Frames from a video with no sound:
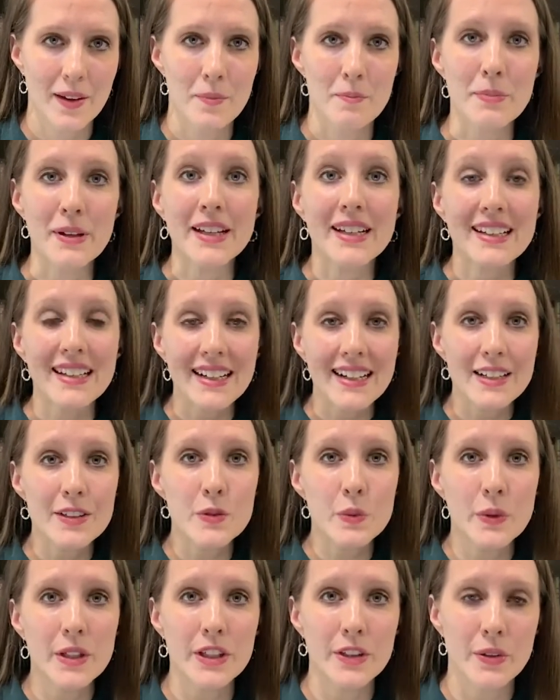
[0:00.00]
Because
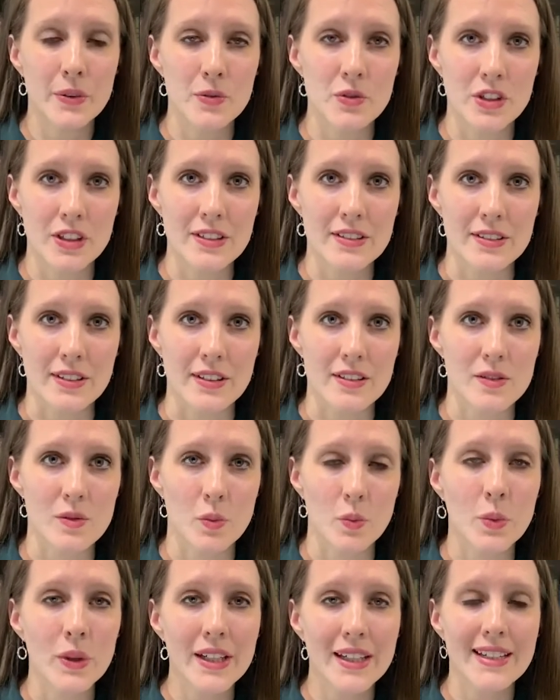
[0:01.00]
we know Jesus,
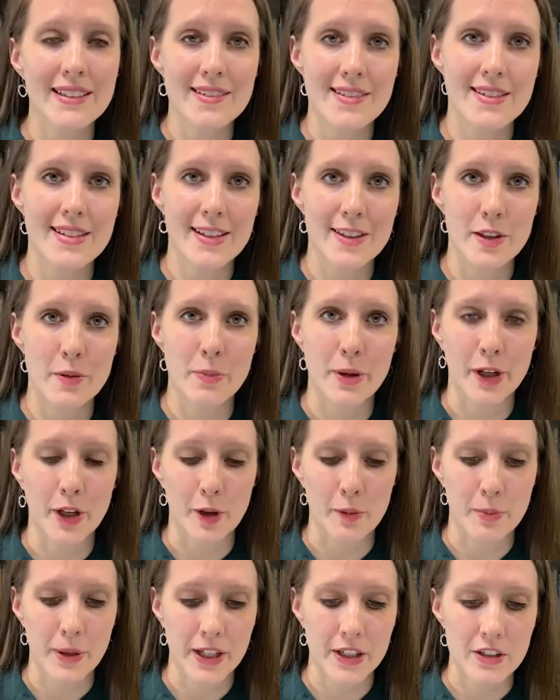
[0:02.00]
we can see the bigger
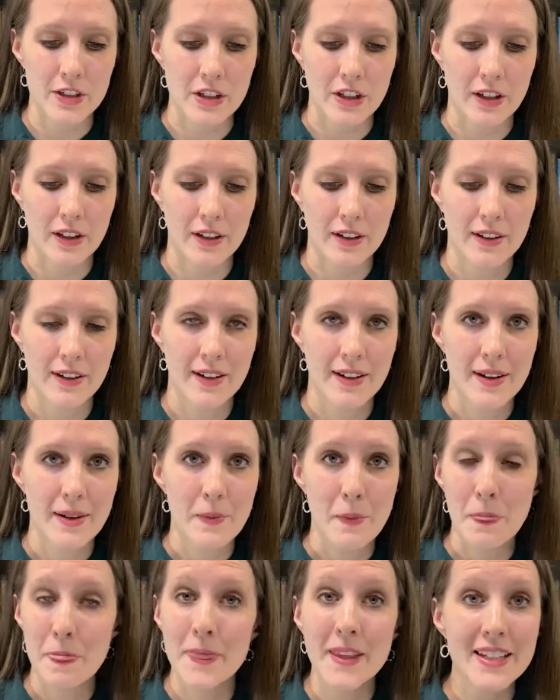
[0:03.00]
picture.
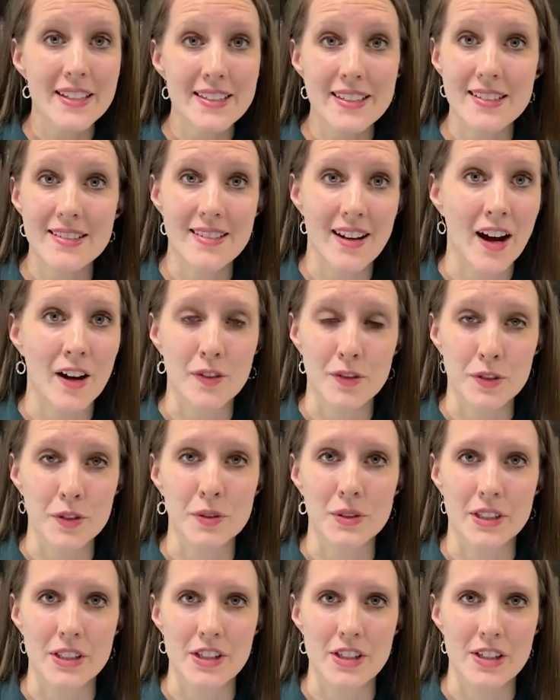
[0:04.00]
This is not
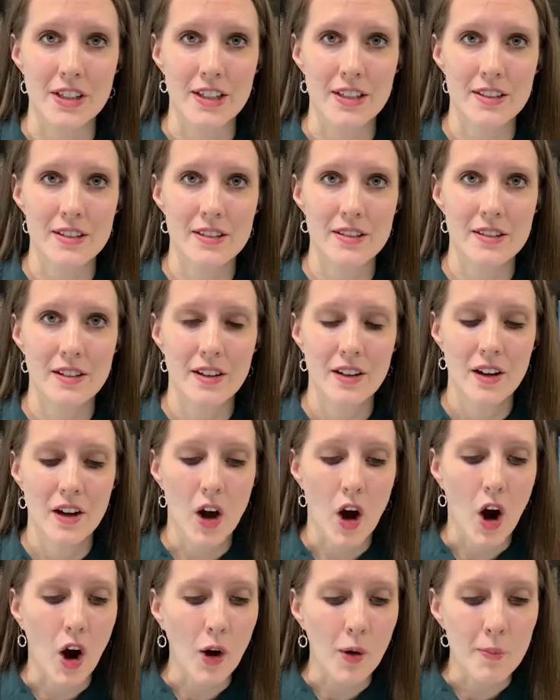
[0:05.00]
foolishness.
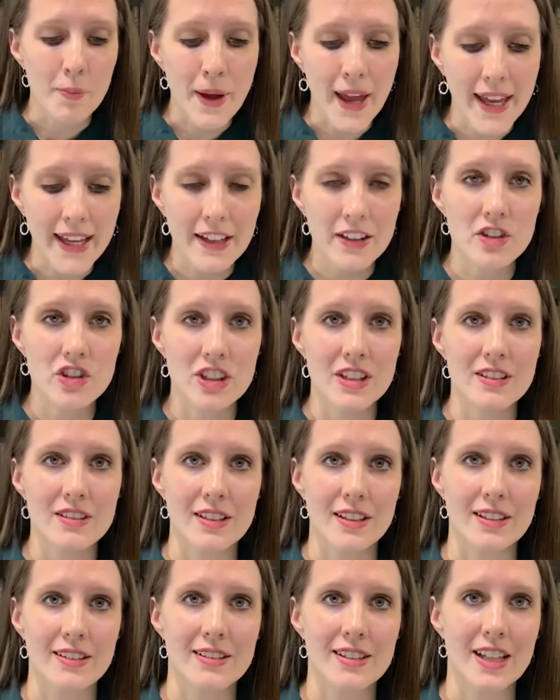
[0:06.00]
Obeying
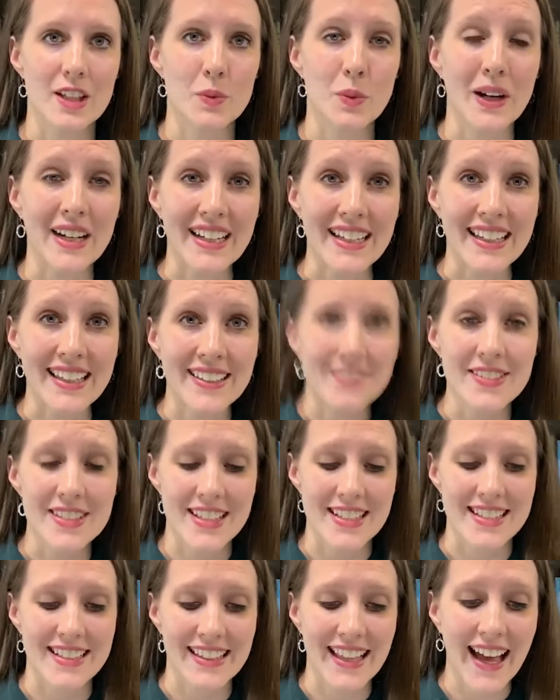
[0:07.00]
Jesus is what gives
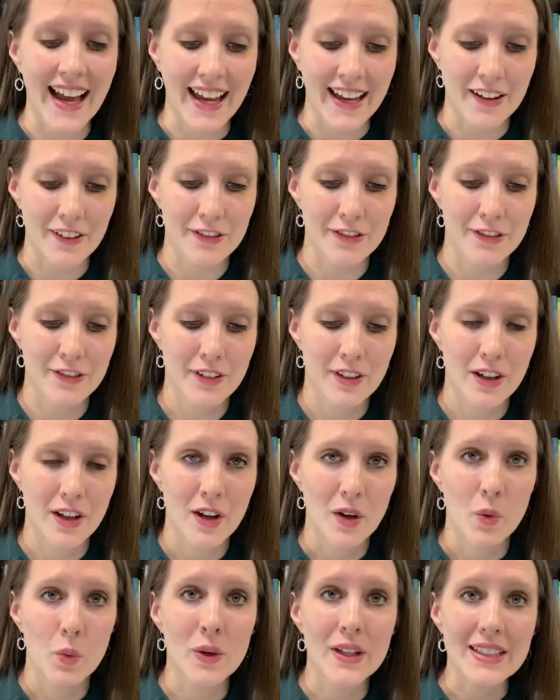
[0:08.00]
us life.
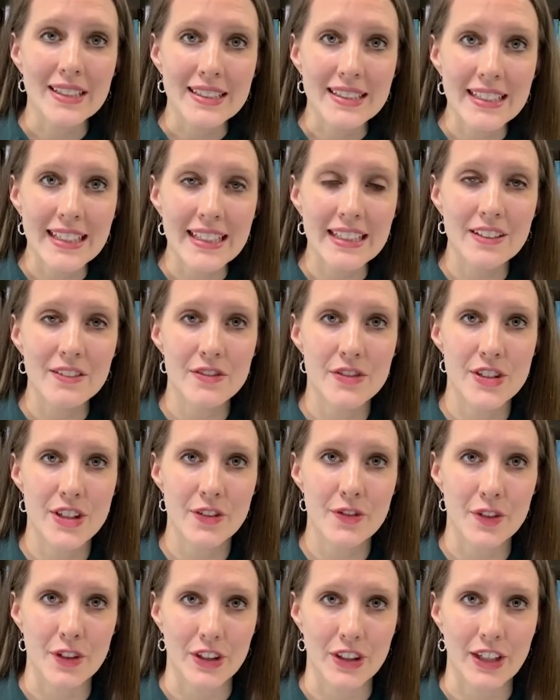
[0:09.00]
We live
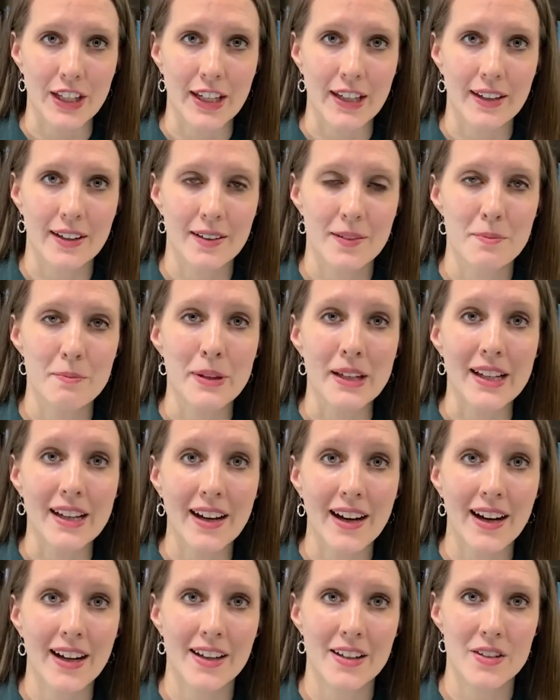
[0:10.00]
differently
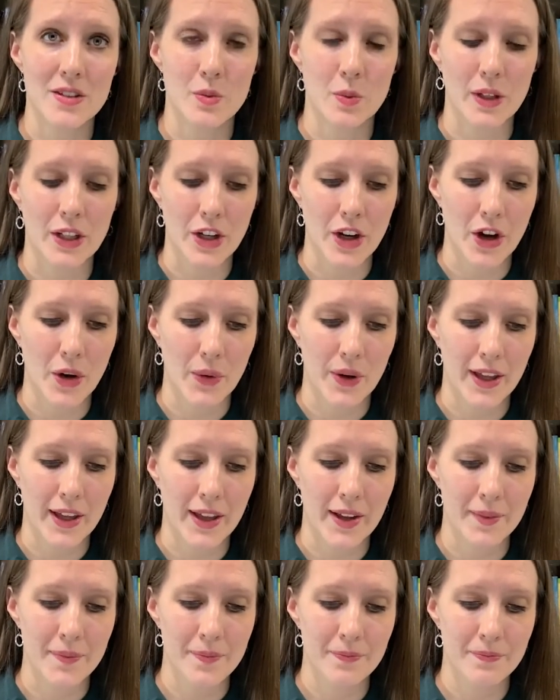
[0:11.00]
because we know
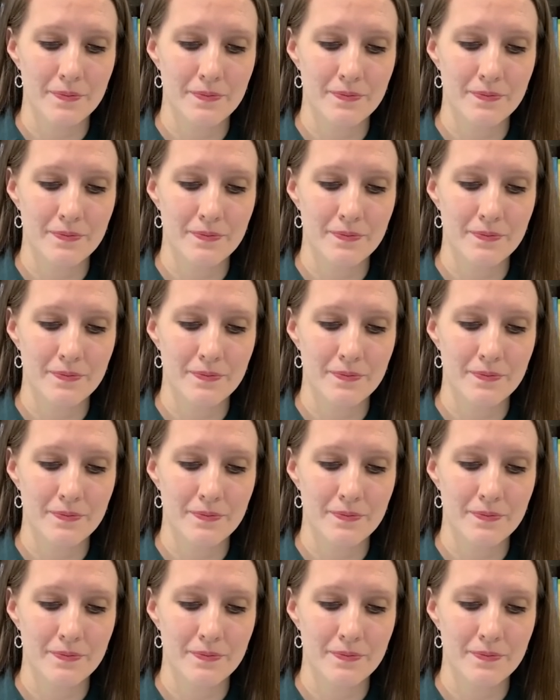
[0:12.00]
him.